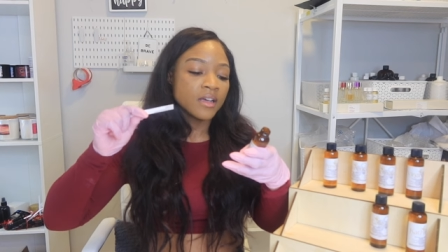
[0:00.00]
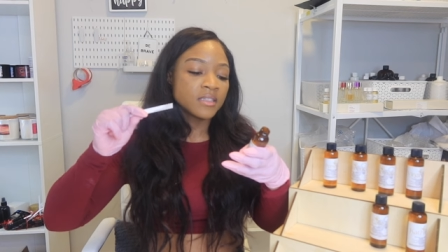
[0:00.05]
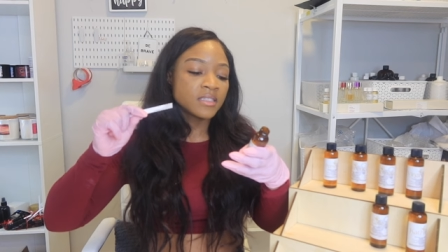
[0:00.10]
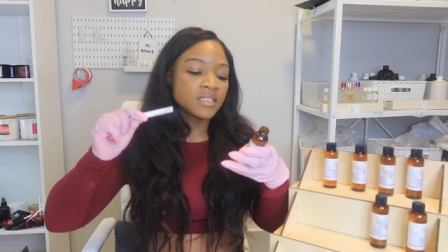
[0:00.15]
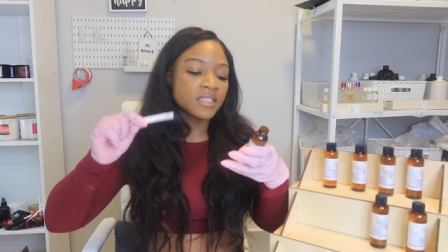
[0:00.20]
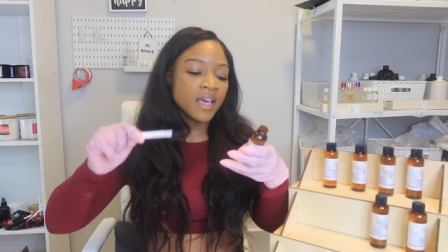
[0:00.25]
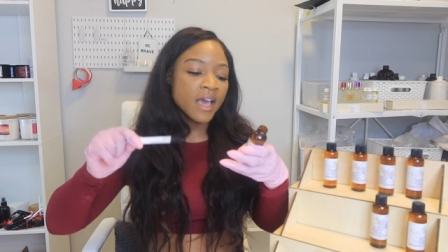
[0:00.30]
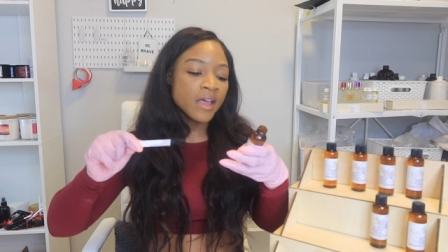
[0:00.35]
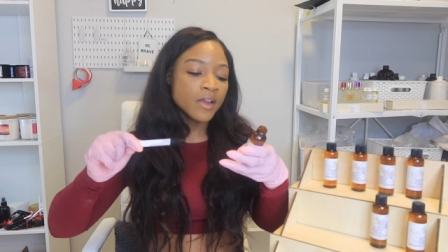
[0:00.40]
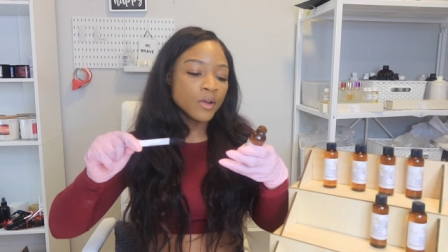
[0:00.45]

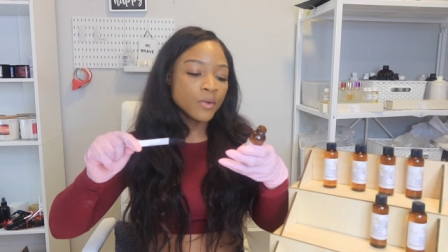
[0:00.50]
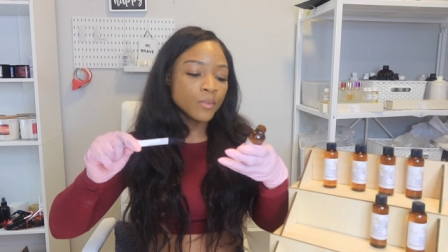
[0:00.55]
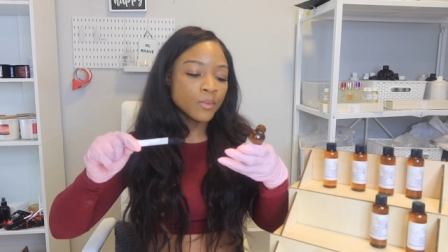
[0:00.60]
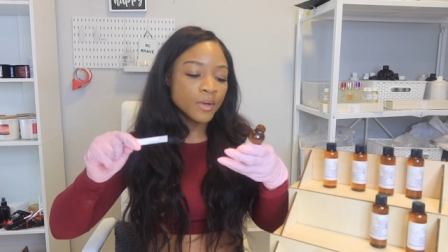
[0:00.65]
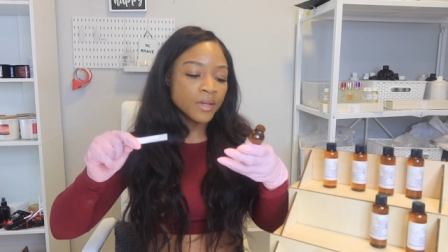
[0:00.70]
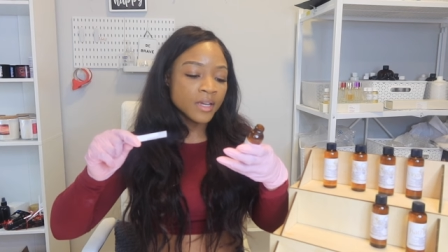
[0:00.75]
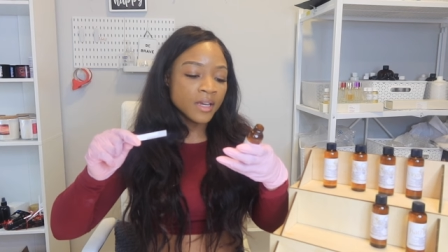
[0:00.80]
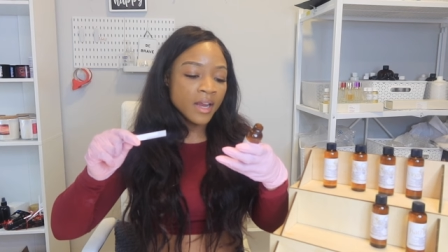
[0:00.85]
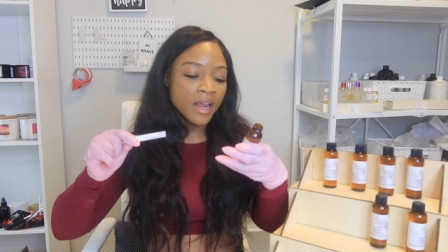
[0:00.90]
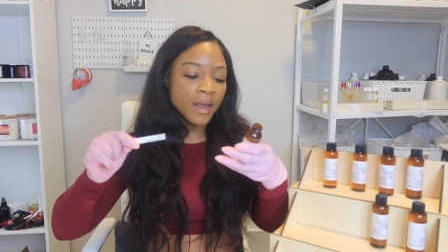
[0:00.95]

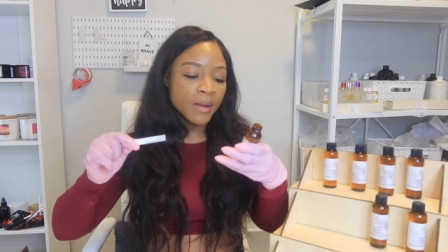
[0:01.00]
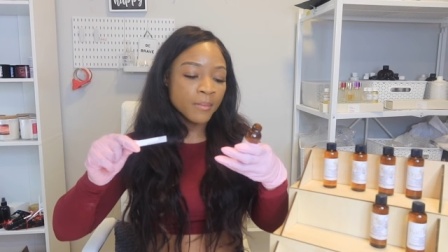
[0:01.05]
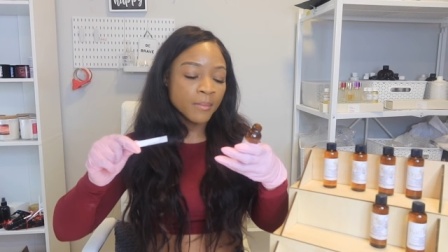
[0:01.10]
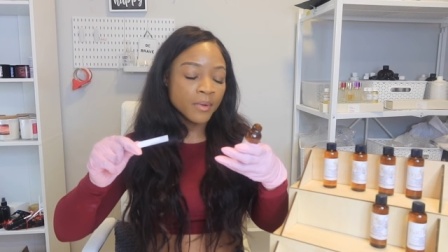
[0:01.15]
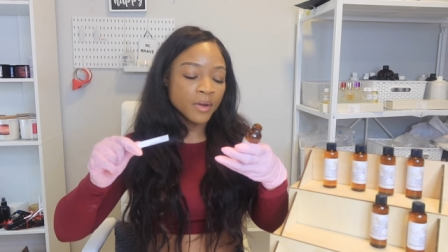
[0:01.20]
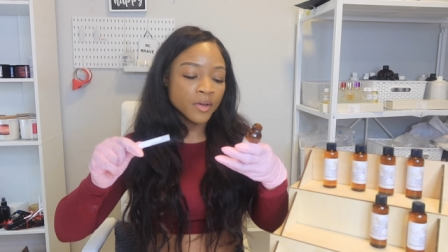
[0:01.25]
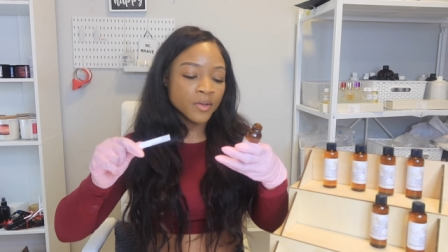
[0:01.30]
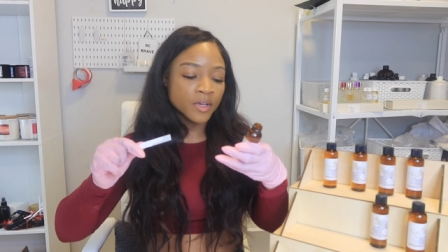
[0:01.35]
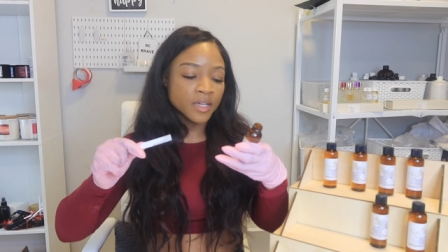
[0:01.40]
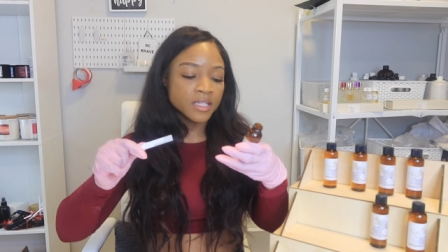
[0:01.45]
Sandalwood and
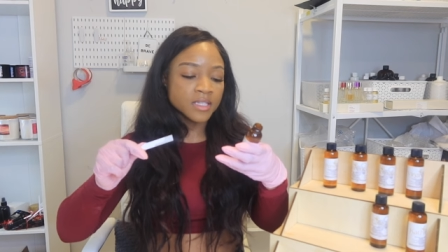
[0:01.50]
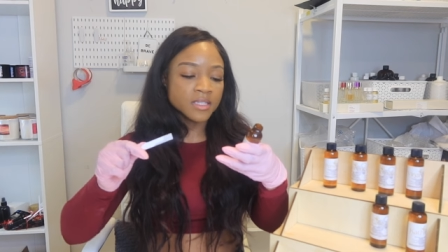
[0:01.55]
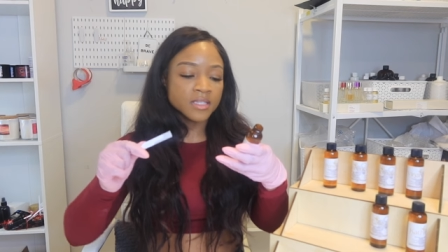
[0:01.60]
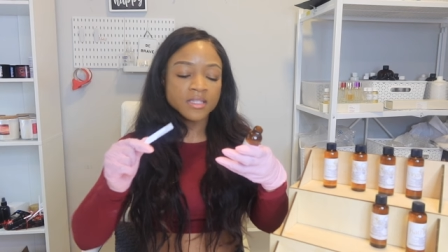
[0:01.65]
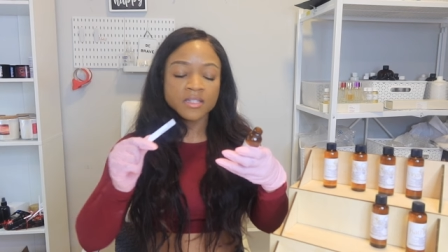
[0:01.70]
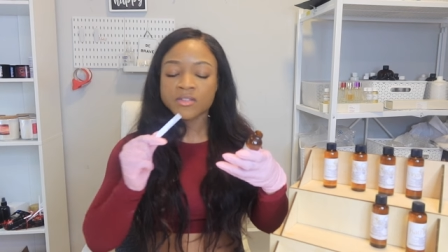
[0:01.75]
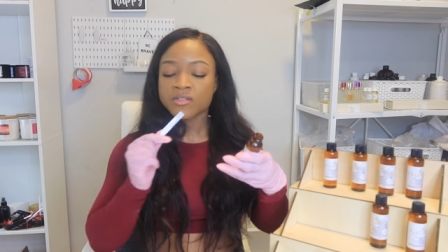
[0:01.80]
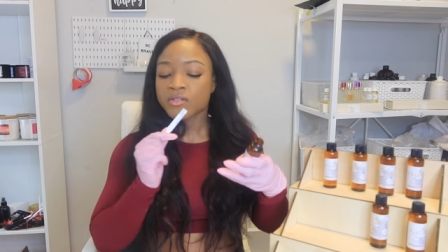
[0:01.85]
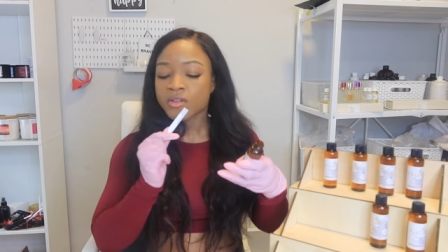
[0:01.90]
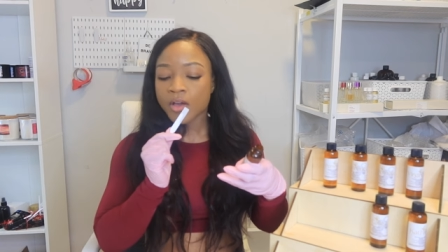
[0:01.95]

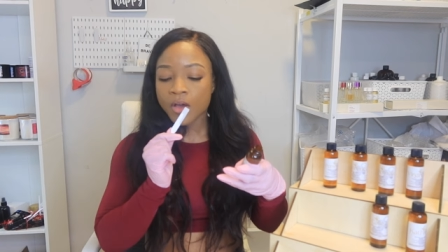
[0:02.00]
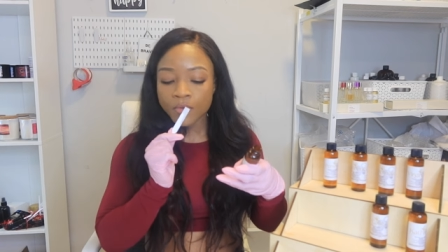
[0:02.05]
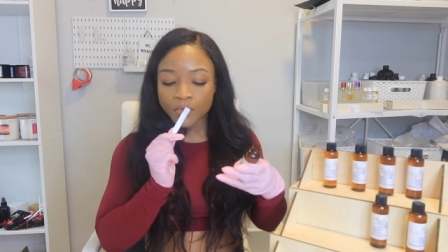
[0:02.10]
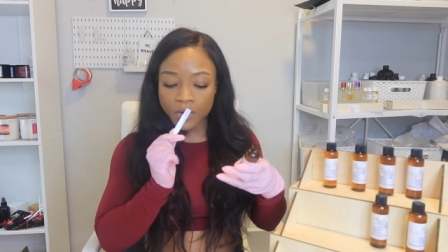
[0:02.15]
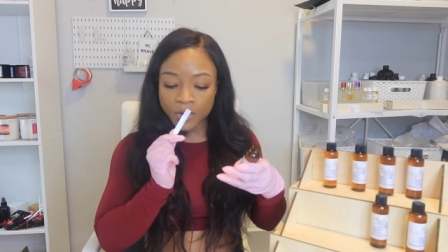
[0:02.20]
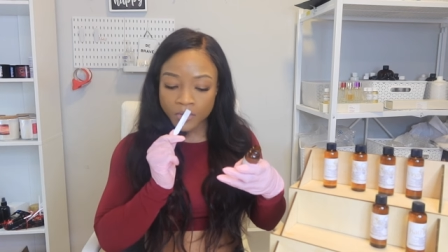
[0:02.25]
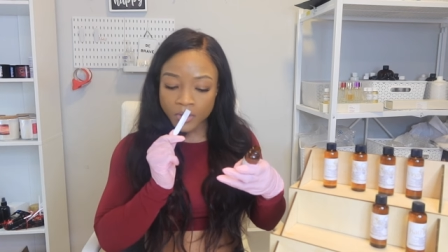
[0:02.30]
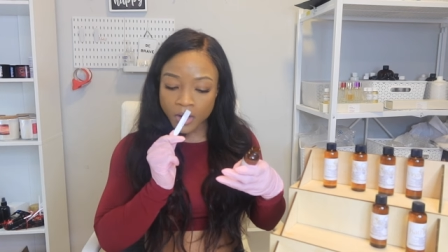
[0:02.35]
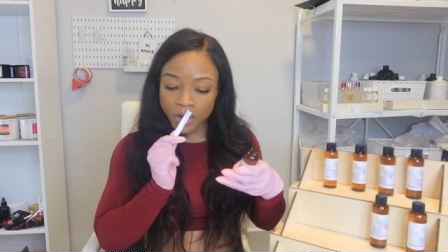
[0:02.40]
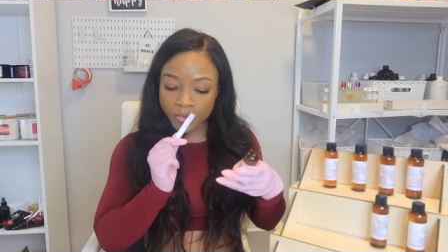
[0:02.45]
Ambergris. No,
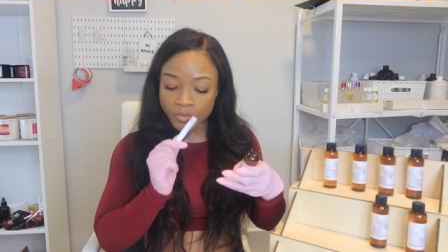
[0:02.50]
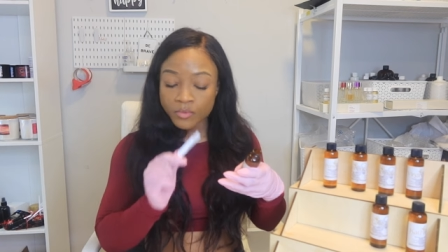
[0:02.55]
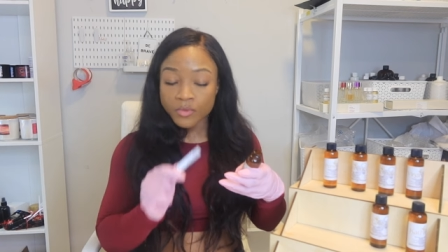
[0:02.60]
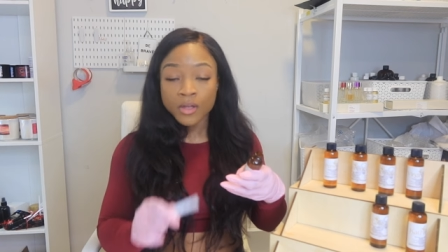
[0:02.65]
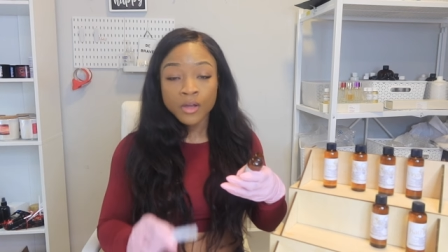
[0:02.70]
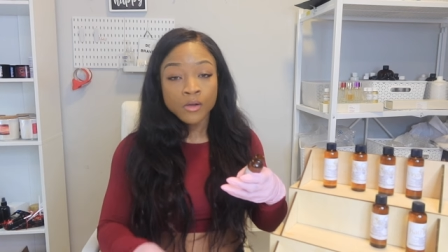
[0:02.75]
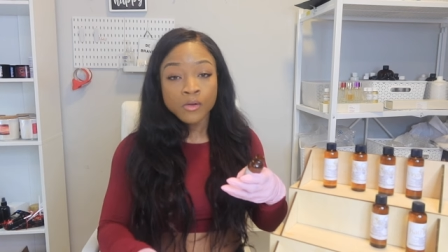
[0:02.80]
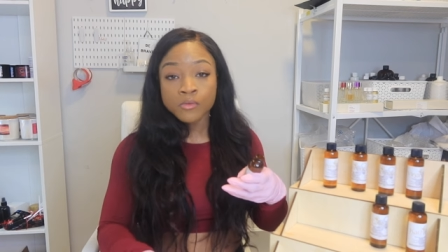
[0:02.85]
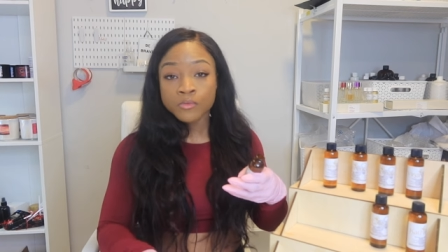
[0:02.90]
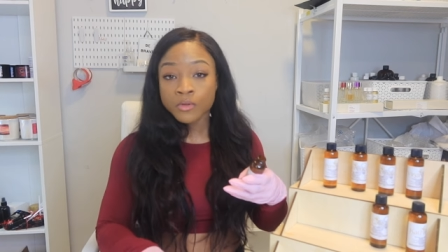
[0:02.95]
no, no,
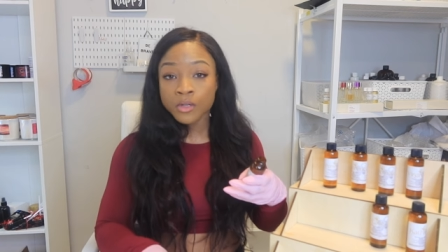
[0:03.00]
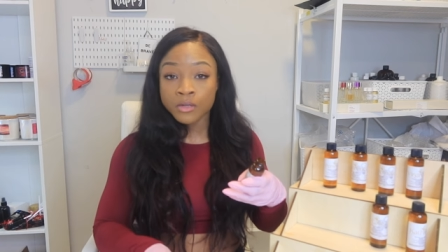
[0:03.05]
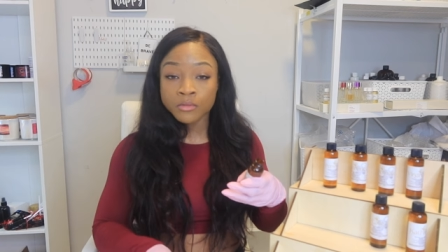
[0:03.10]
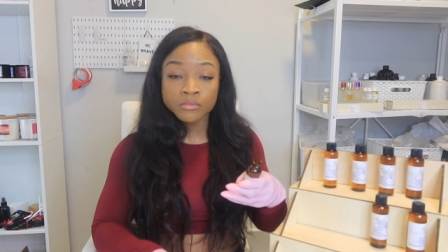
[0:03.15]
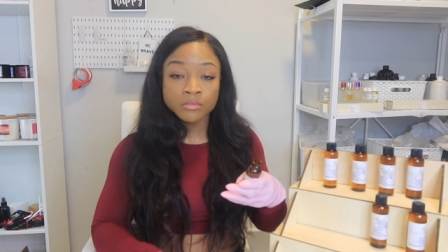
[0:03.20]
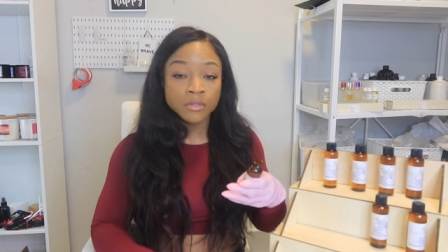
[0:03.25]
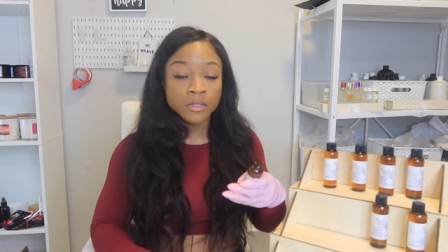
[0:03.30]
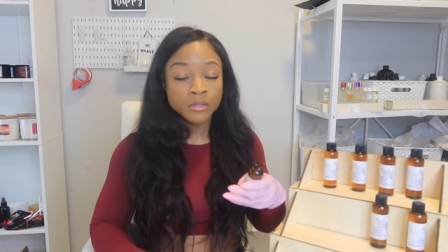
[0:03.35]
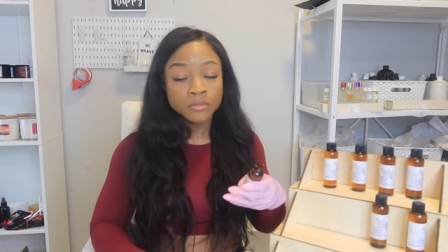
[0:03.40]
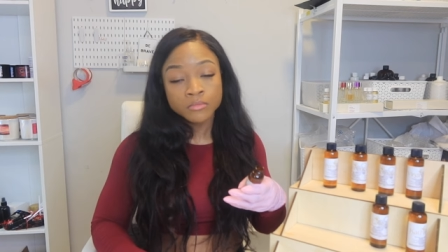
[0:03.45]
no,
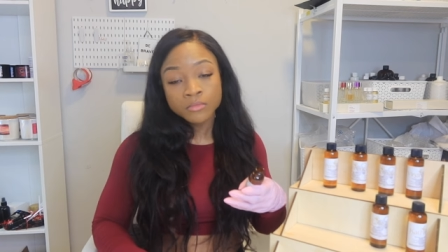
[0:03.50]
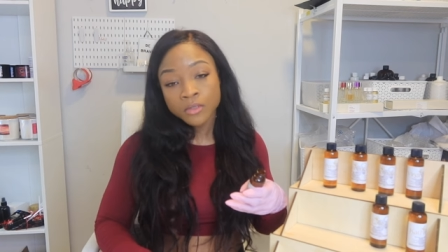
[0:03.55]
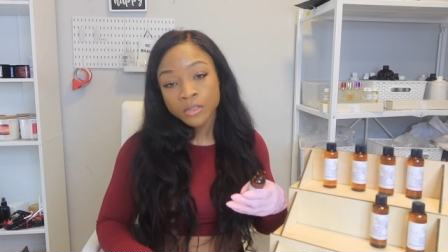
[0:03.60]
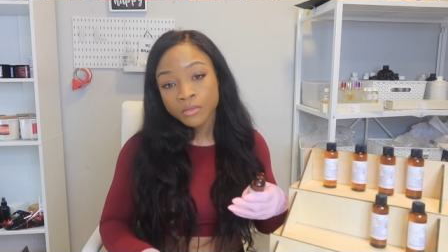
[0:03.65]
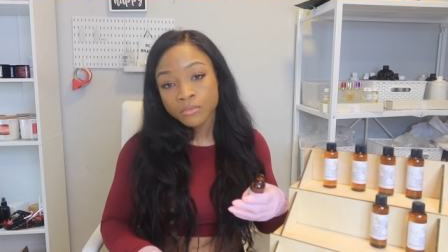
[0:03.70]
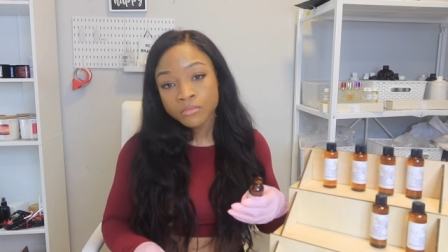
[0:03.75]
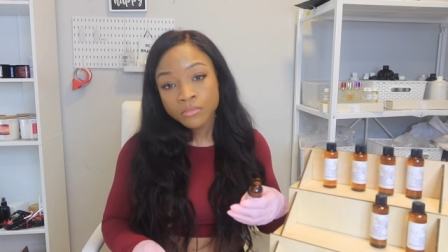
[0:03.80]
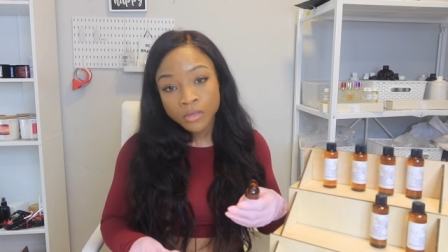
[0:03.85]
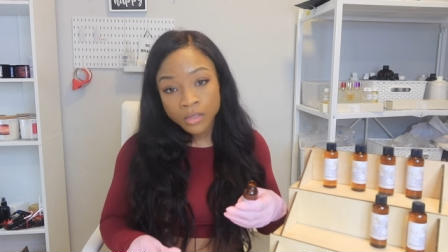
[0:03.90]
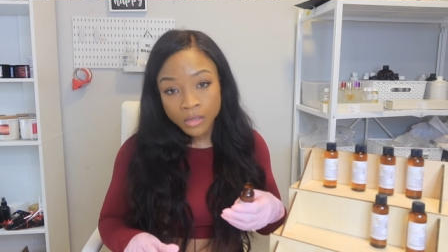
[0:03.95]
no, no,
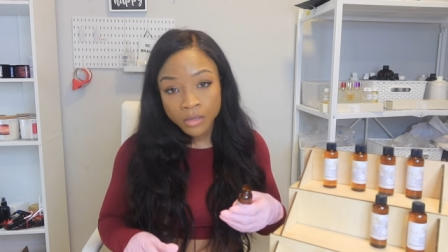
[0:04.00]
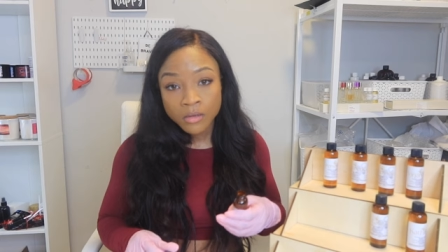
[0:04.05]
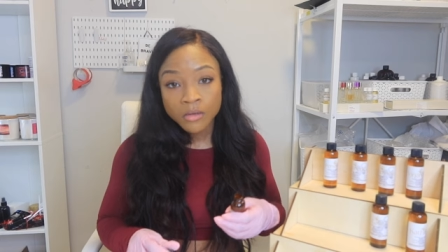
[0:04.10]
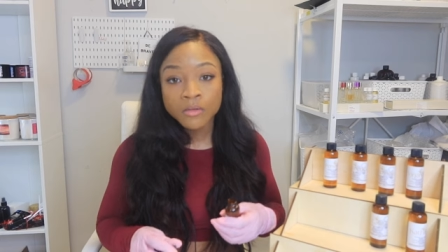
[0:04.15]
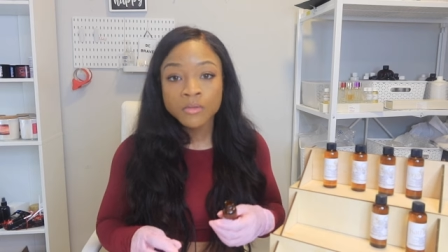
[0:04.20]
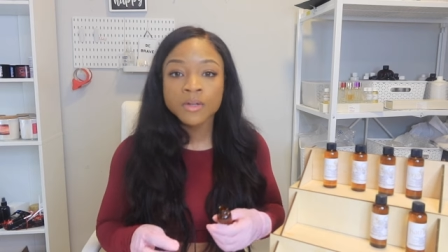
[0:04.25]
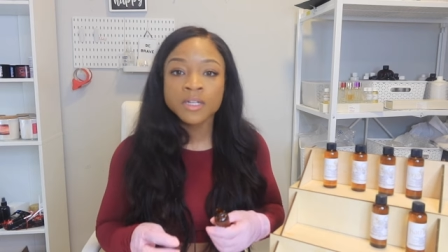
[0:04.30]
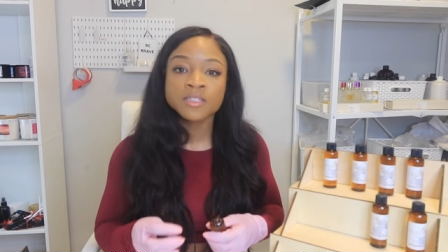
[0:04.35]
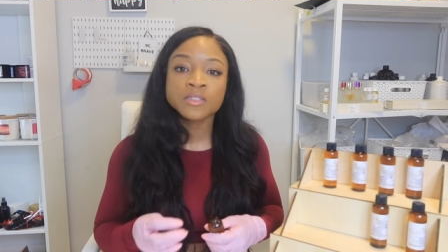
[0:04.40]
no, no.